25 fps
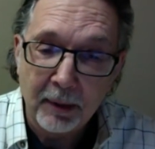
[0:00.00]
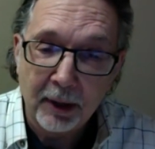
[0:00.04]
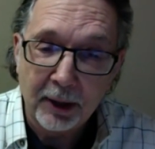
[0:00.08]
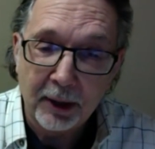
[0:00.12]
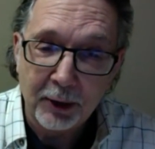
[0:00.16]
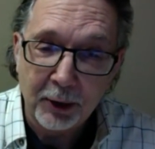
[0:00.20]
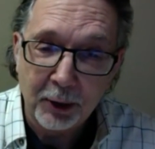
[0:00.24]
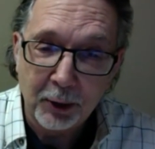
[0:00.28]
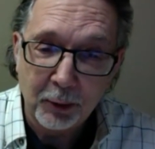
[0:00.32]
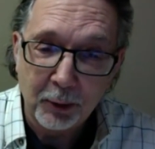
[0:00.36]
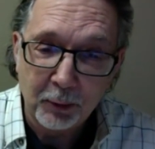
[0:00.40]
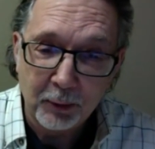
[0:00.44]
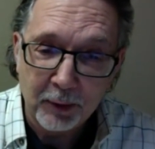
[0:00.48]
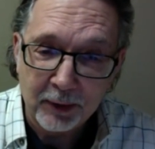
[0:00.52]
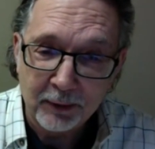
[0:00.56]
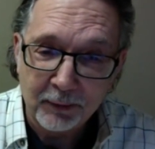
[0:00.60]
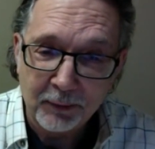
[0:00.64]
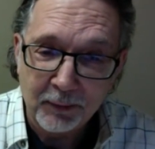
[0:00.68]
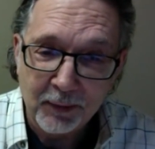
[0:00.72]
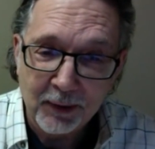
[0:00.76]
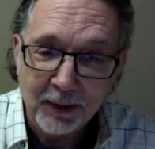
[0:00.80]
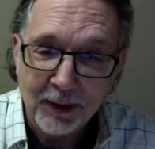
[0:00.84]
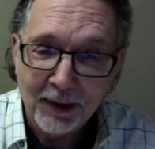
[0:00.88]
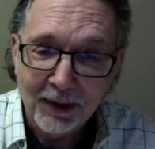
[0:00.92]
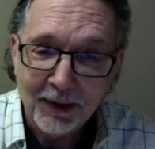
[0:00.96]
I know we've
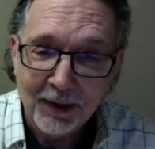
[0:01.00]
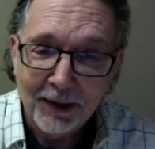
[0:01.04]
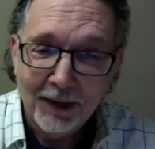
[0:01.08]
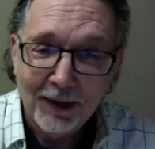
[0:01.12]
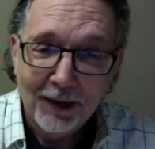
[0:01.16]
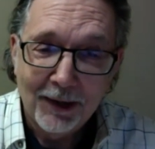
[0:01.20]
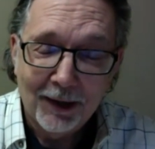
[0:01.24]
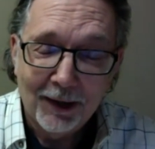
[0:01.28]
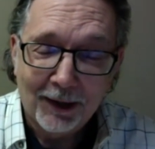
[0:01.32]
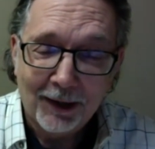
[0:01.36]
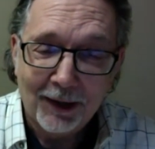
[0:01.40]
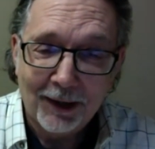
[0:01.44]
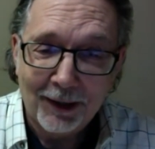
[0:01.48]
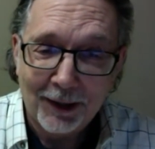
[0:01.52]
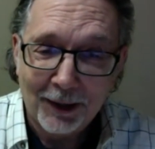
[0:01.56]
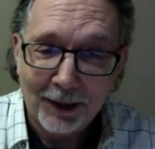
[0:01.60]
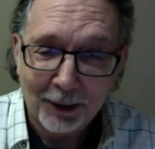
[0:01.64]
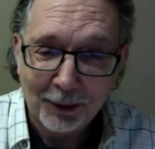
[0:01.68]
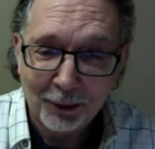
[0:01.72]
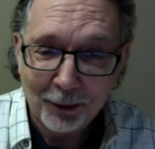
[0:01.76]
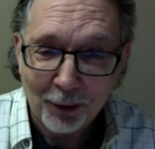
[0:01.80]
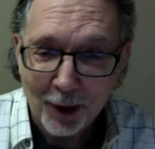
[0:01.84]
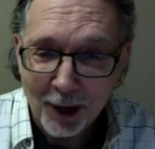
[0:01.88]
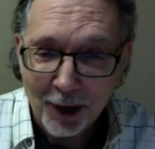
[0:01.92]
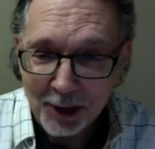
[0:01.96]
kind of
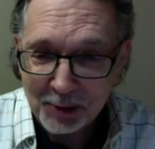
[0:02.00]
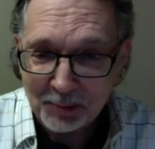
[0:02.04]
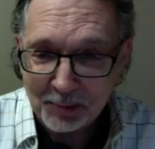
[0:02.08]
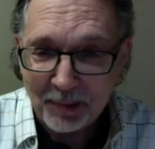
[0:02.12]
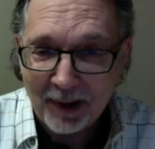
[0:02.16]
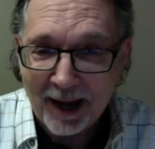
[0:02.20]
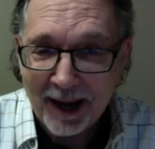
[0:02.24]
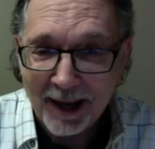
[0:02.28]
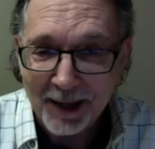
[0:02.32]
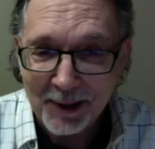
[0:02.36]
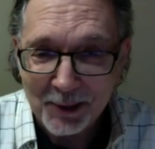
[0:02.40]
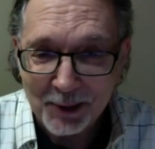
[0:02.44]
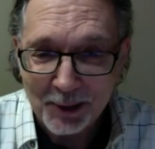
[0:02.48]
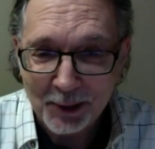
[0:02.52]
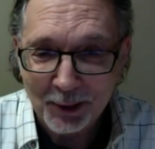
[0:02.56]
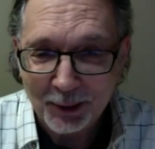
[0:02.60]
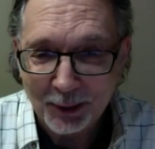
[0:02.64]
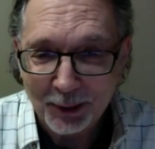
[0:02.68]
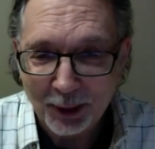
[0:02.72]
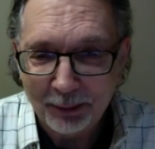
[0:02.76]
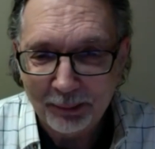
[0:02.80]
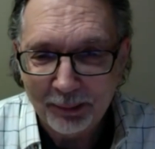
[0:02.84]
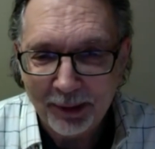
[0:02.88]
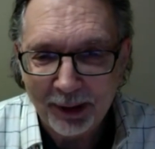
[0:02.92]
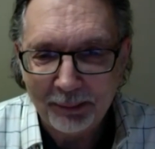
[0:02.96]
crossed paths here a
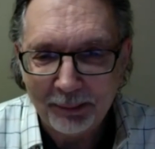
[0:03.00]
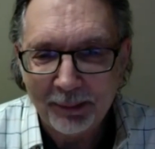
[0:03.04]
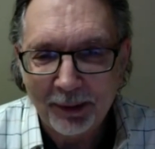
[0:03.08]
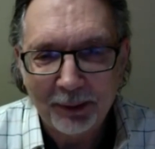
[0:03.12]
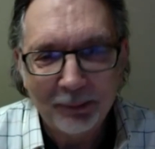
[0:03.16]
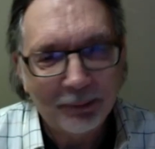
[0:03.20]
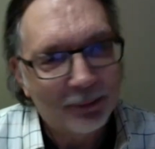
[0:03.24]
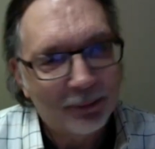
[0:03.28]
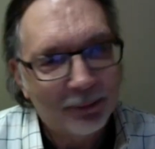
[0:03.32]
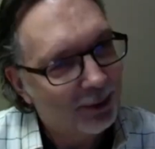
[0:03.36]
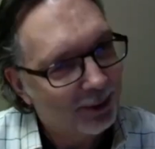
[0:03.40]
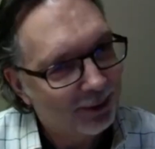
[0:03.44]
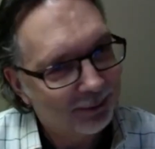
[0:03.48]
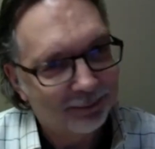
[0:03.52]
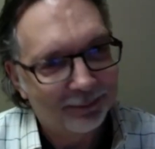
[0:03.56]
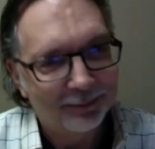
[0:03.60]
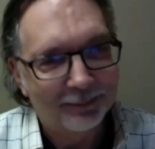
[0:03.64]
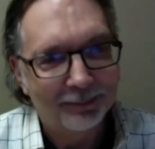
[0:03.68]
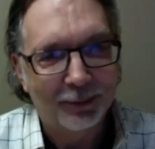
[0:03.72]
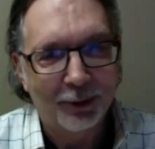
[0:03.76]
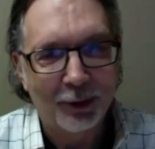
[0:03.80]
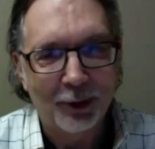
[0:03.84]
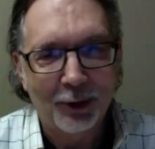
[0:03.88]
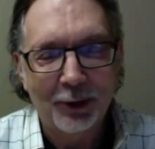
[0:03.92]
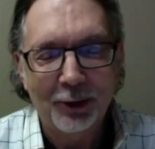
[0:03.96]
little bit, but
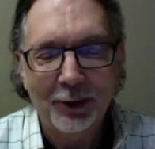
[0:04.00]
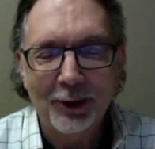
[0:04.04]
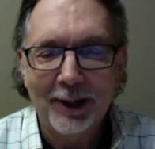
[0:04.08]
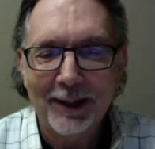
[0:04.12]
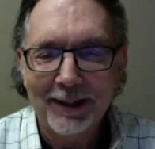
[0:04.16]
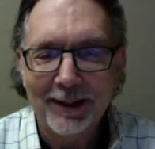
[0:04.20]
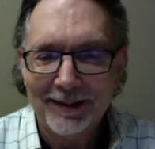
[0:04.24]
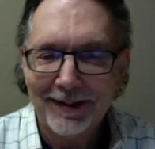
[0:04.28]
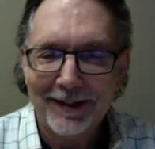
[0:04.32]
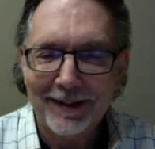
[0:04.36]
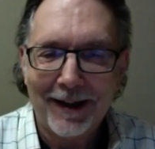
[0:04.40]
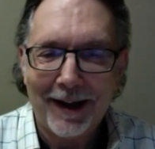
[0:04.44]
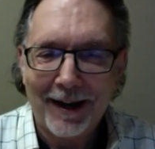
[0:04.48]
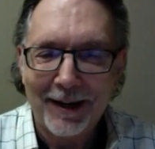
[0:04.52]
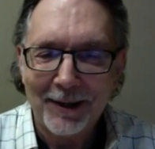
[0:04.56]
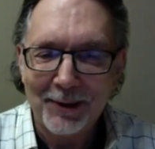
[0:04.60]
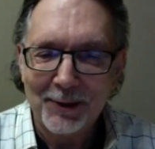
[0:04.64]
we're doing it today.